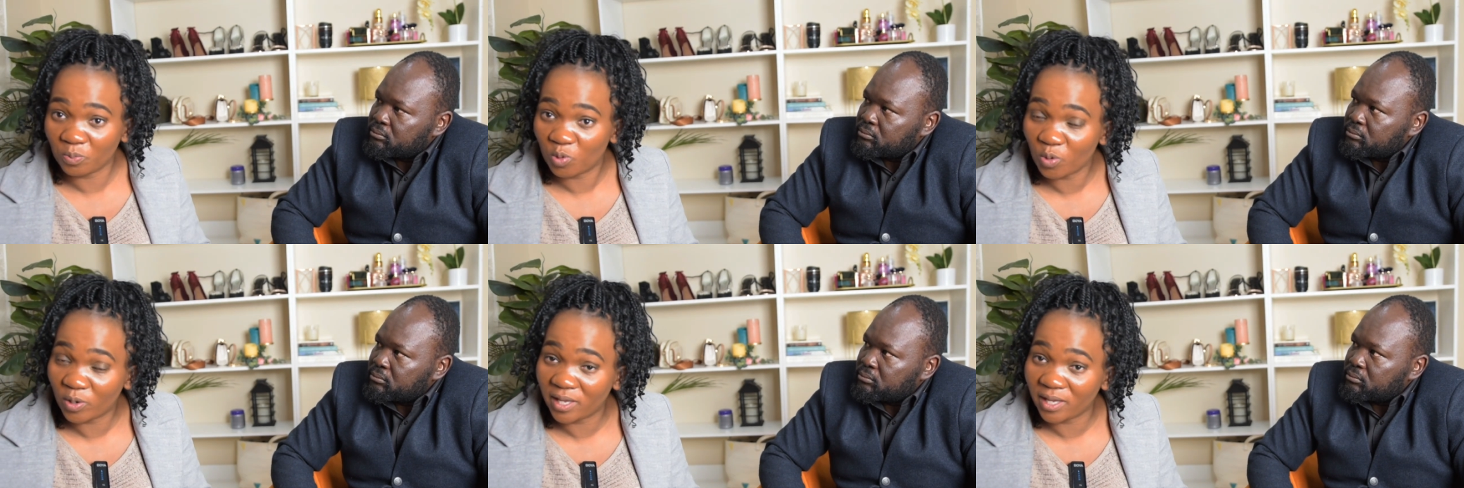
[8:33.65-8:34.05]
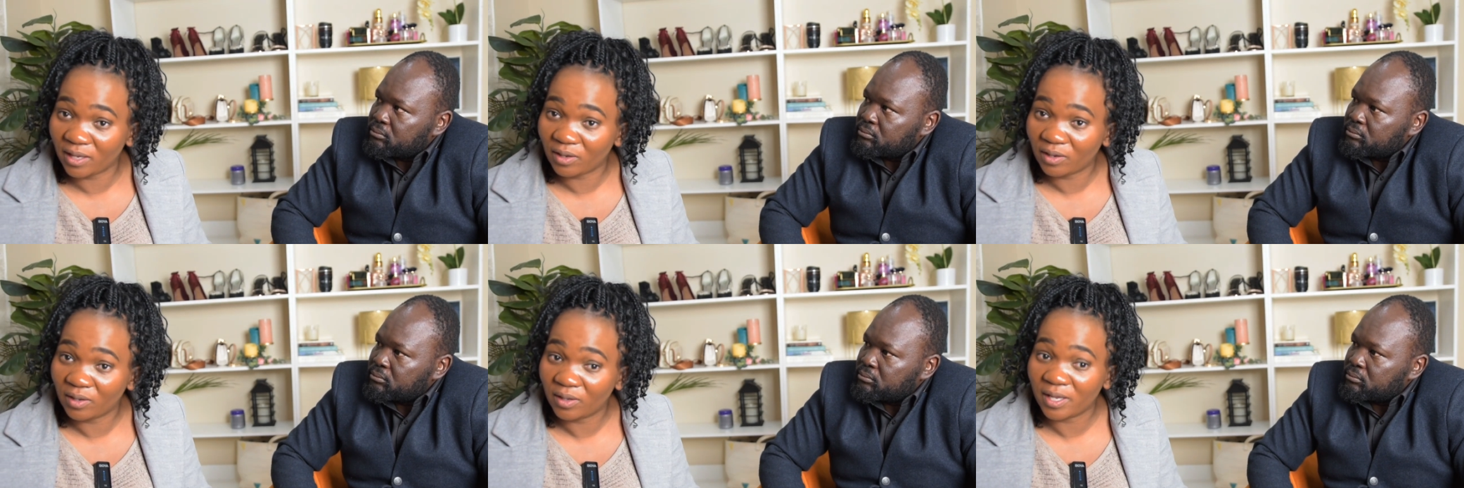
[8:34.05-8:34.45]

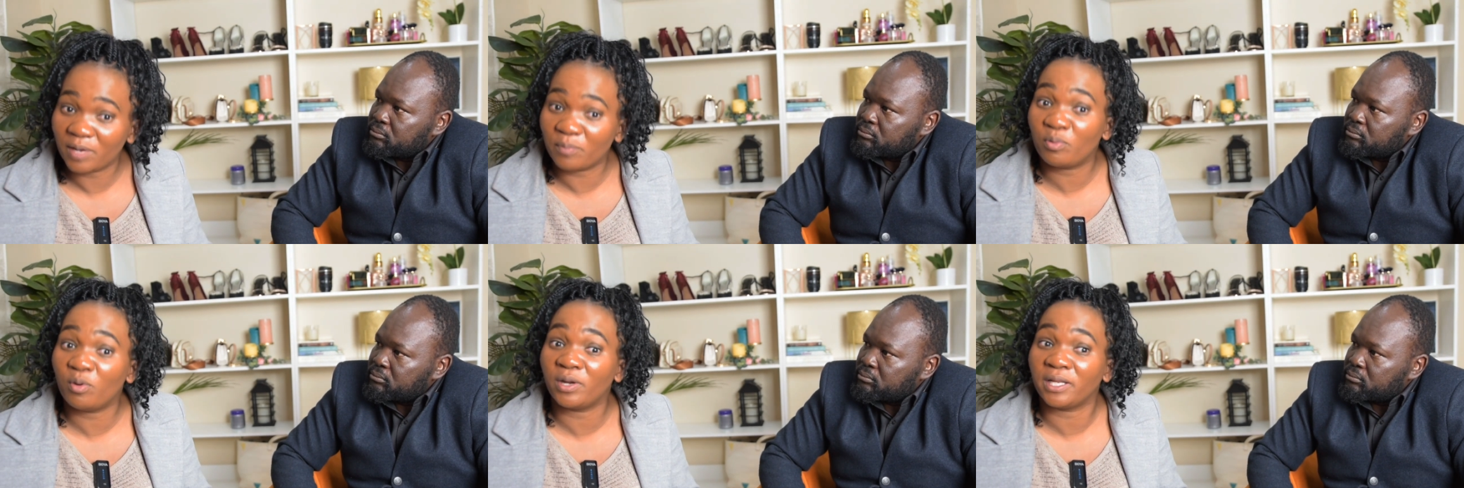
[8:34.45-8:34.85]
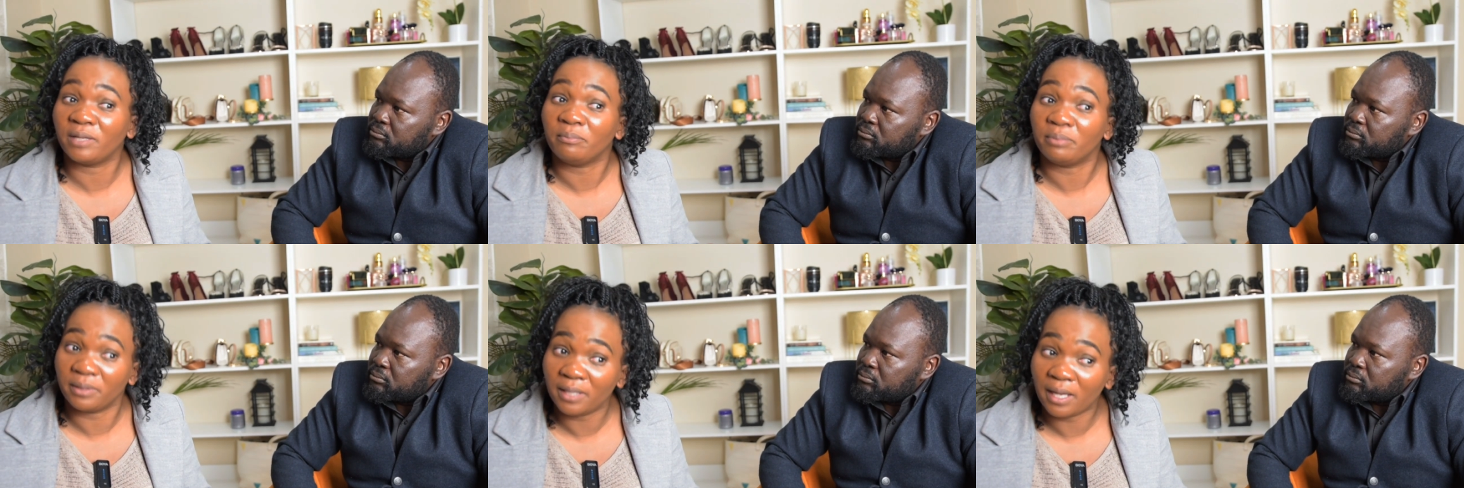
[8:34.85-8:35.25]
Speaker 1: cooking and
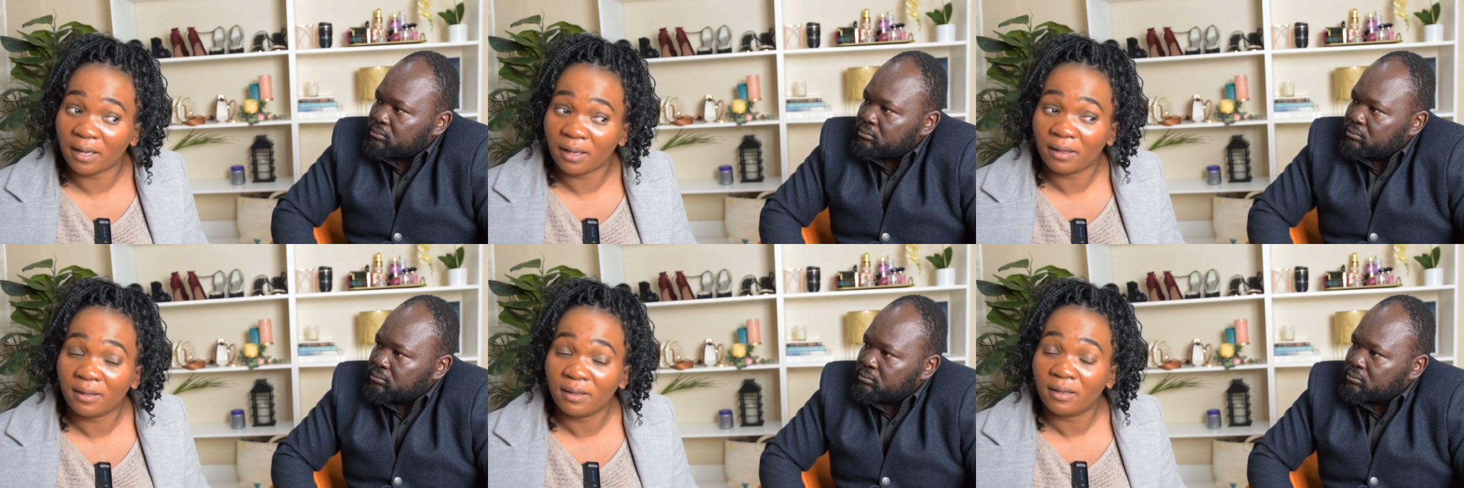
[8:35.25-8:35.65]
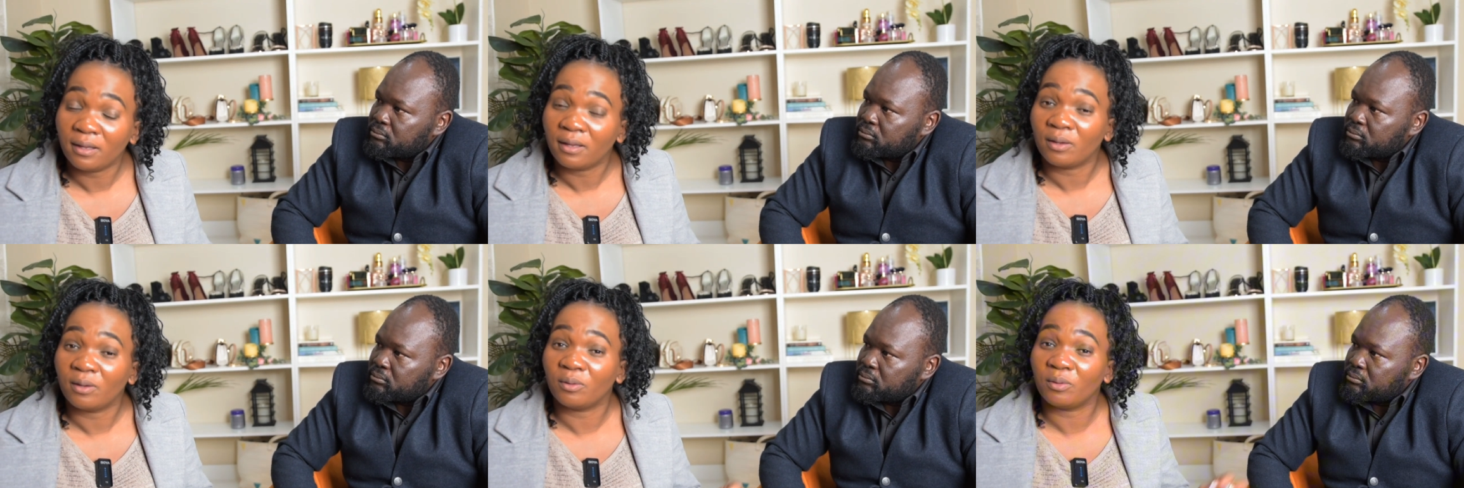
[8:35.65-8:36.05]
pouring beer
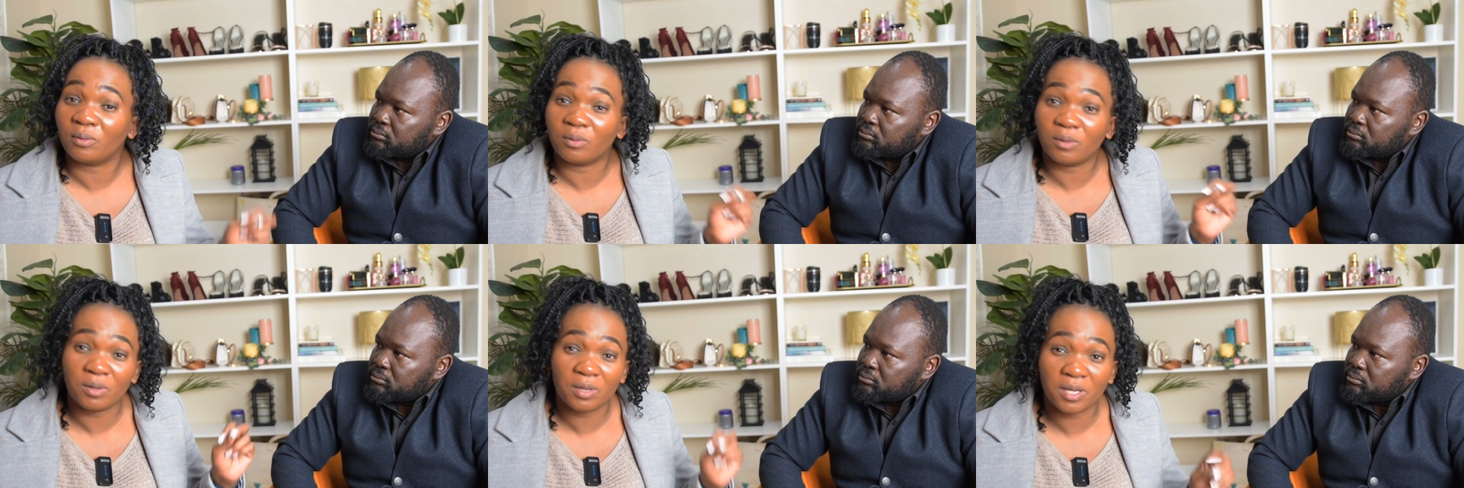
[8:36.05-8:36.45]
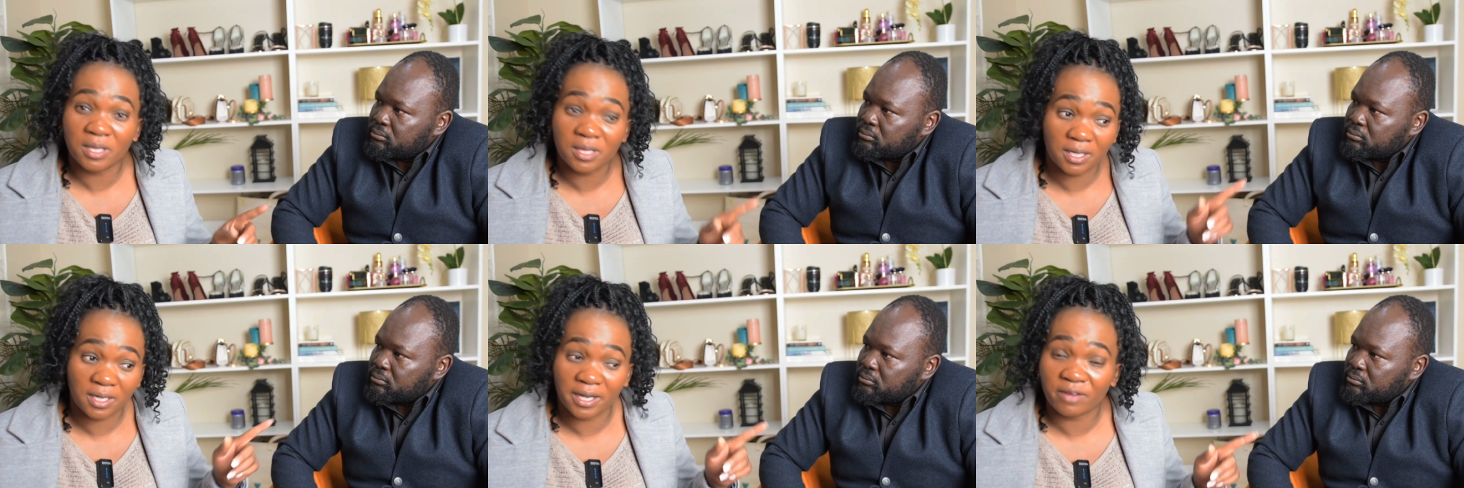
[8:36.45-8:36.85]
uh,
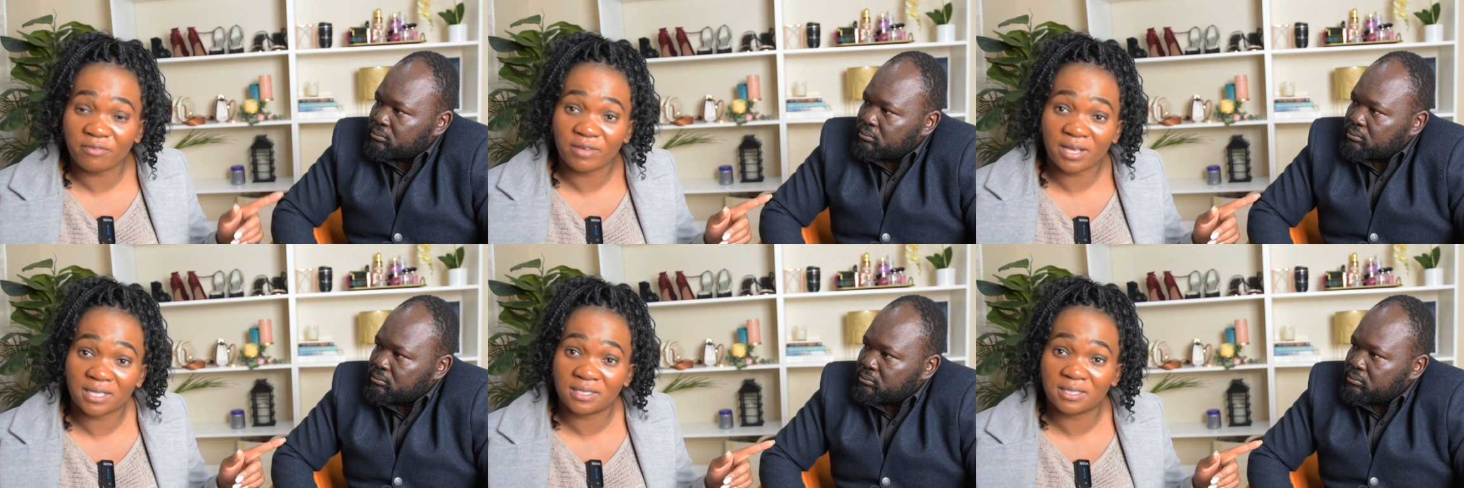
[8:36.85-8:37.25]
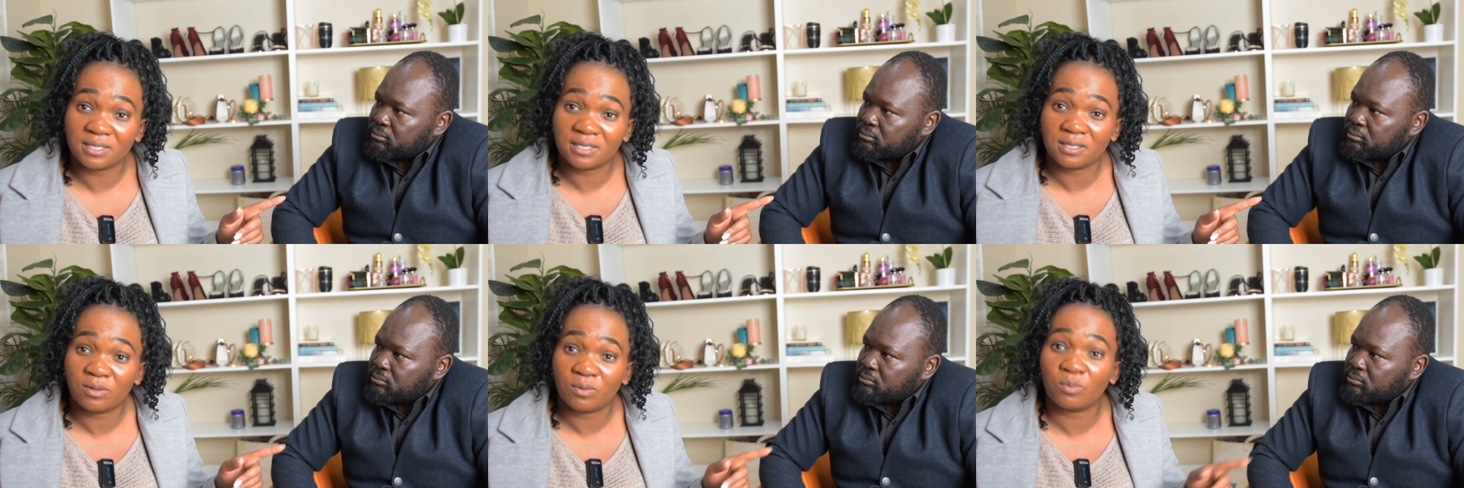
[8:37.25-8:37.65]
in the
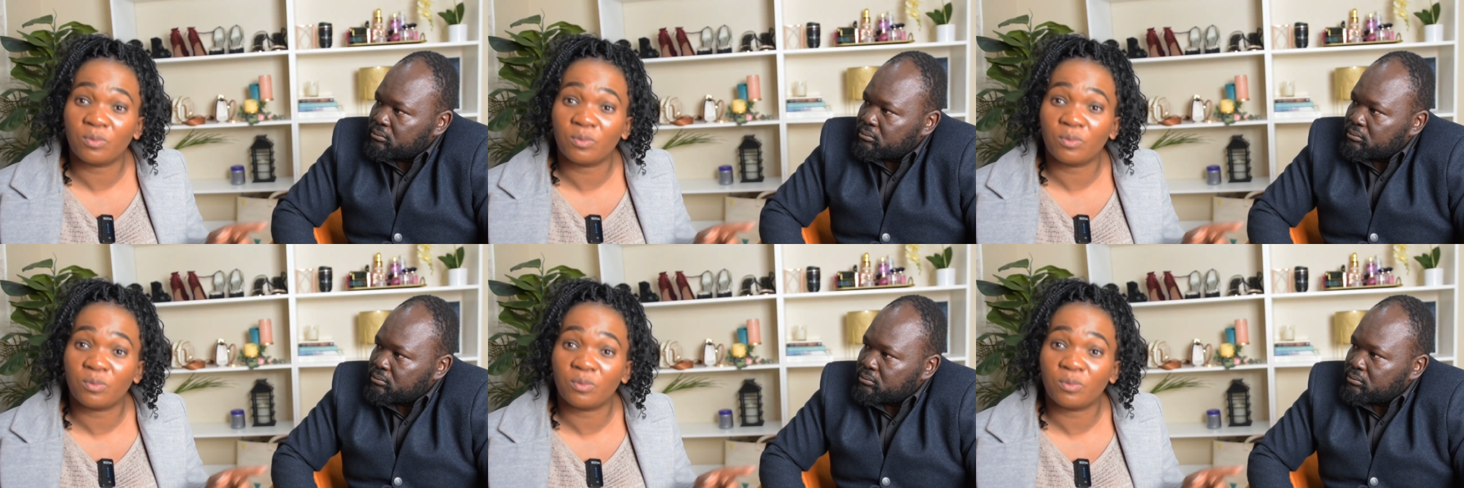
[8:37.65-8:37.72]
graveyards.